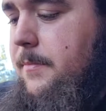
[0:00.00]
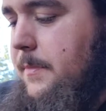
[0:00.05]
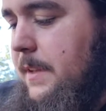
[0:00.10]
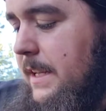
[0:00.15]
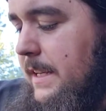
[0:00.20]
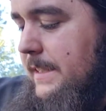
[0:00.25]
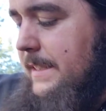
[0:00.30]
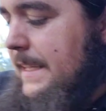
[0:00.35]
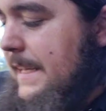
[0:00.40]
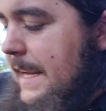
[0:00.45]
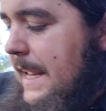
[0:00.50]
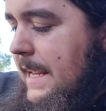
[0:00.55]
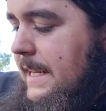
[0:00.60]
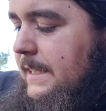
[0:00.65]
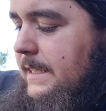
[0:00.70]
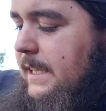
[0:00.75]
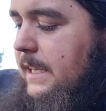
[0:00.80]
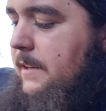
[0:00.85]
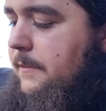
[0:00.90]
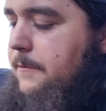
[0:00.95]
Then it's a
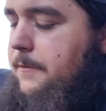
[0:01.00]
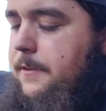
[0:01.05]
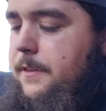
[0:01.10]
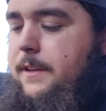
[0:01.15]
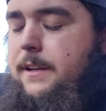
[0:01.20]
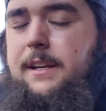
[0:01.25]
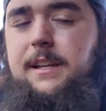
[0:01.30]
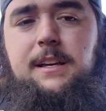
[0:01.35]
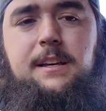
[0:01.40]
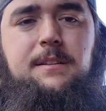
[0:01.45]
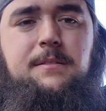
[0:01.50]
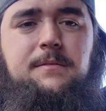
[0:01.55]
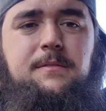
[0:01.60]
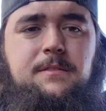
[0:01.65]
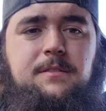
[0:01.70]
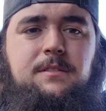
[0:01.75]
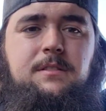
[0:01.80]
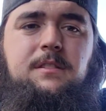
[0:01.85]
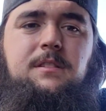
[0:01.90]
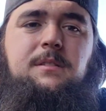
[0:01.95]
19 for the nut.
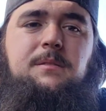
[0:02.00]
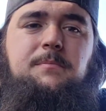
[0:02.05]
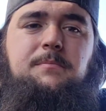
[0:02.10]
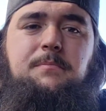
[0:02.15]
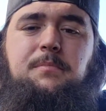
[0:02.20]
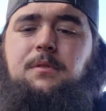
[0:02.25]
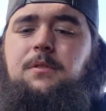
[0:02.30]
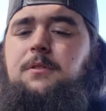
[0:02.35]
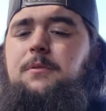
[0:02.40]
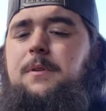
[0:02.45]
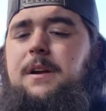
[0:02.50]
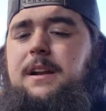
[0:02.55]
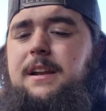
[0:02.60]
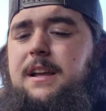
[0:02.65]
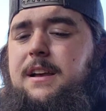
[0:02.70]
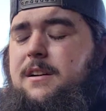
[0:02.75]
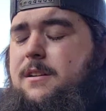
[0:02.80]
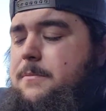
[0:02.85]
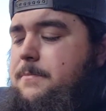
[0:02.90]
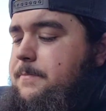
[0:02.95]
Pull it right
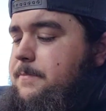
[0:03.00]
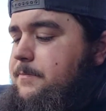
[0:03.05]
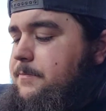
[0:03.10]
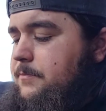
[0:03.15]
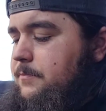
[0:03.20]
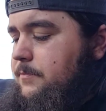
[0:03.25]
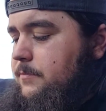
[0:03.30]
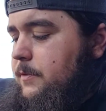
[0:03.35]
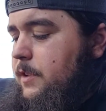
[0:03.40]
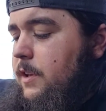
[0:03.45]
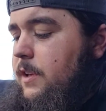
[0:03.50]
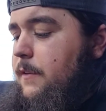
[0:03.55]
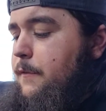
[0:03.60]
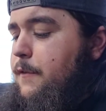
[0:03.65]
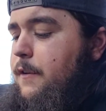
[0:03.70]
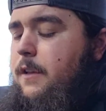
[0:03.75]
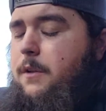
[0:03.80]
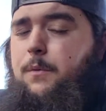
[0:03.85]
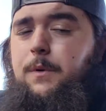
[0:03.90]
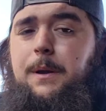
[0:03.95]
out. You can
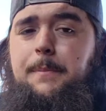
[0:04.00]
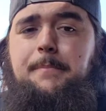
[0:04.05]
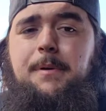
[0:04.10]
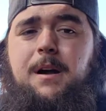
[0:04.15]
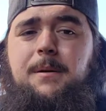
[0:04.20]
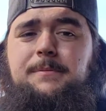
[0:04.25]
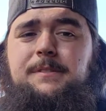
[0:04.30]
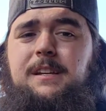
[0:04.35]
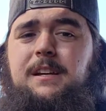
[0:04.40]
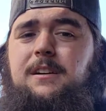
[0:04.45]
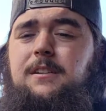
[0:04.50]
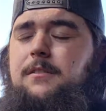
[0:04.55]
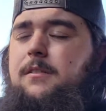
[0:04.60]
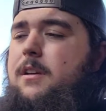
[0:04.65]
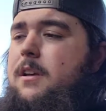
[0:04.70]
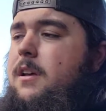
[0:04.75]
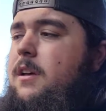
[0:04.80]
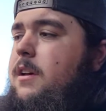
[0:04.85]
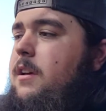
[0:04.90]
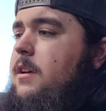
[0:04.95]
feel it when it pops out.
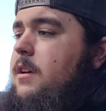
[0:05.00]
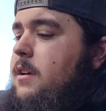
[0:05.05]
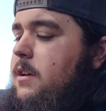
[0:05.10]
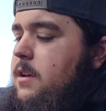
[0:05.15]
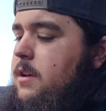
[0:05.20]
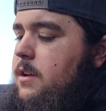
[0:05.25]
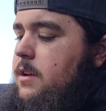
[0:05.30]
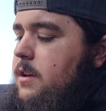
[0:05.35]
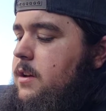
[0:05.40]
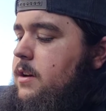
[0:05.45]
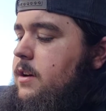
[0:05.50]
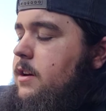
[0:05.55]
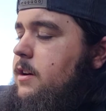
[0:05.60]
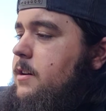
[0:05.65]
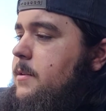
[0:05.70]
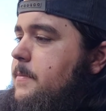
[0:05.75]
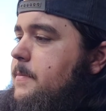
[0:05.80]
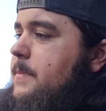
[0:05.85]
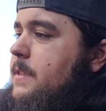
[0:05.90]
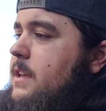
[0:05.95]

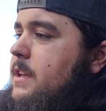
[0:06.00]
So